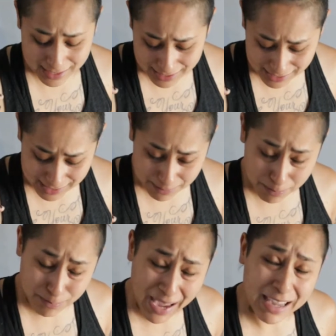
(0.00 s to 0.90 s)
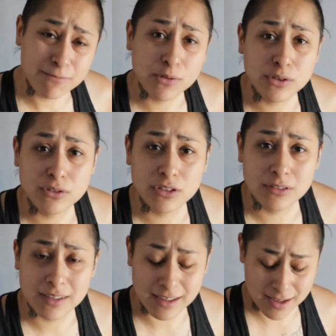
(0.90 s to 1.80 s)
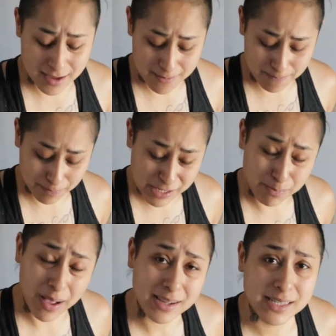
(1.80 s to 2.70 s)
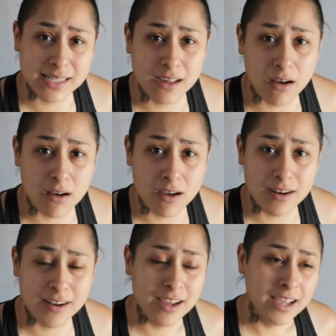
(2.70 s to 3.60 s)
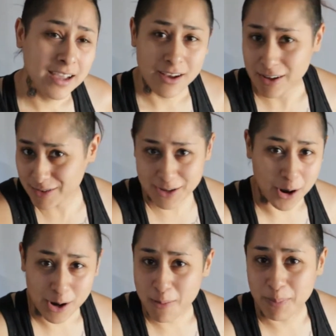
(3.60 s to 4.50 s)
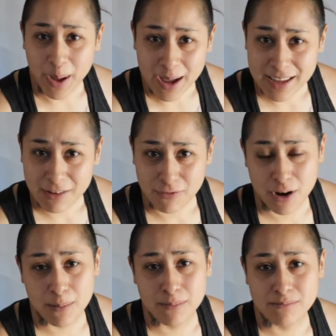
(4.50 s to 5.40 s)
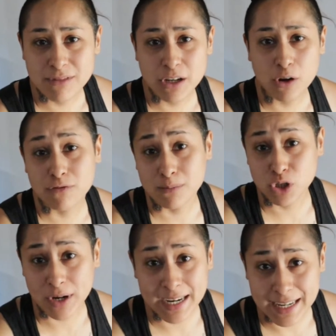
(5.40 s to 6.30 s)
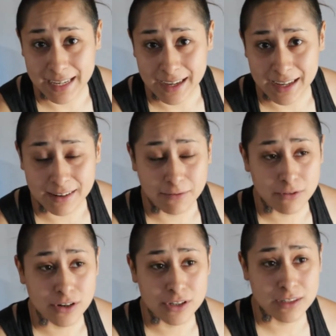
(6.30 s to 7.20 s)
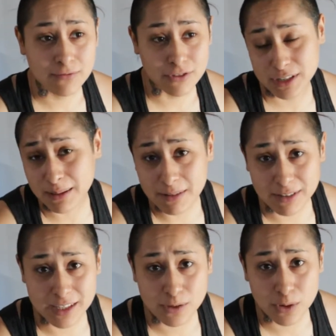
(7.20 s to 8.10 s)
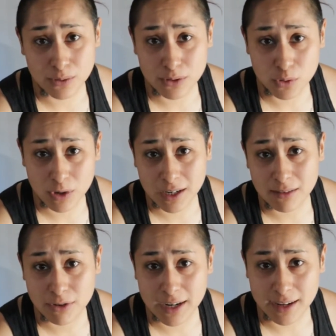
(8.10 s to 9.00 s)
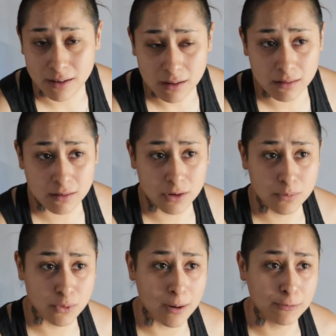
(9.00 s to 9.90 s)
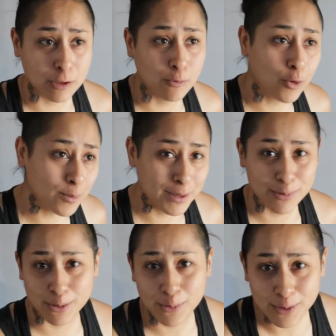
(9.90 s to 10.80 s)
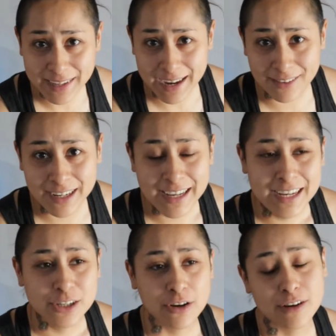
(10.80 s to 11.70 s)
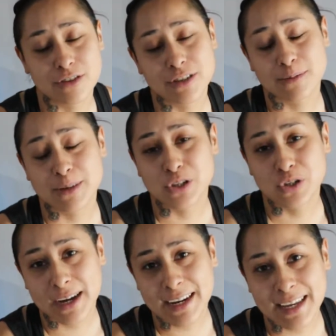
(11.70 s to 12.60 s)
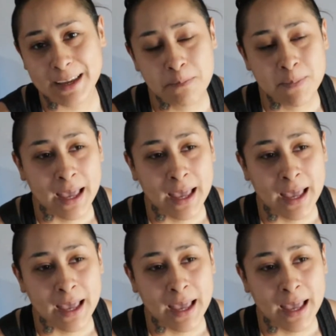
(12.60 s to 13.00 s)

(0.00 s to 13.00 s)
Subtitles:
these painful spots on our body from from training. And for some of us who don't do recovery at all or don't properly warm up or cool down during our steel mace training,